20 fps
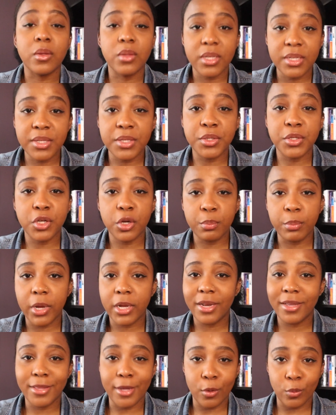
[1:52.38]
this is your
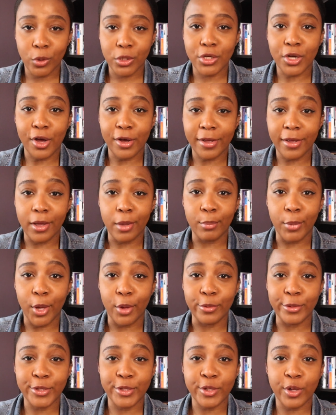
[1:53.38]
money that we're talking
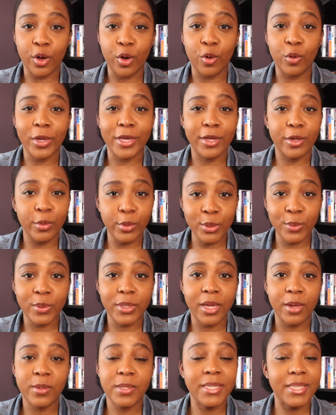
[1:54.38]
about, so it goes
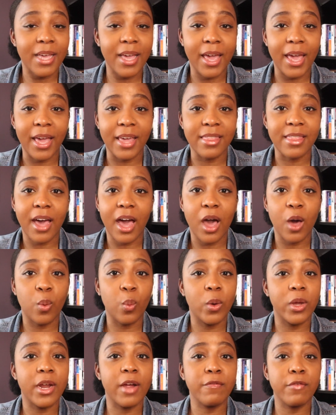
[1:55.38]
without saying that
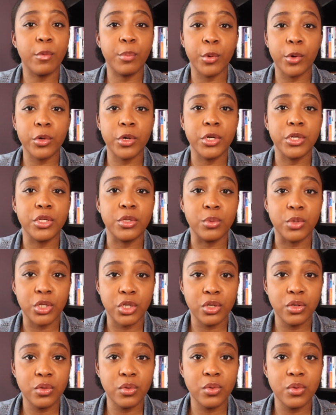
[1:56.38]
whatever broker you
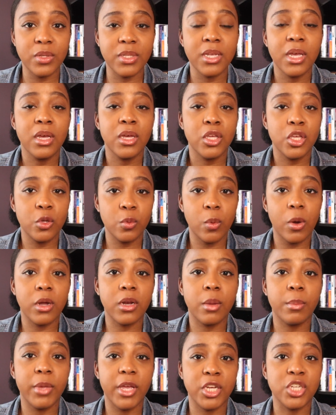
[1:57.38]
choose, you
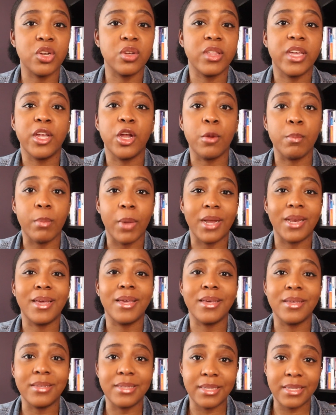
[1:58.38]
want to make sure that your money
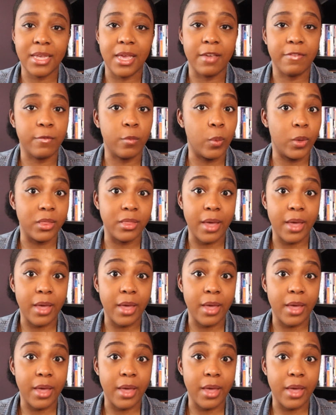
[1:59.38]
is safe with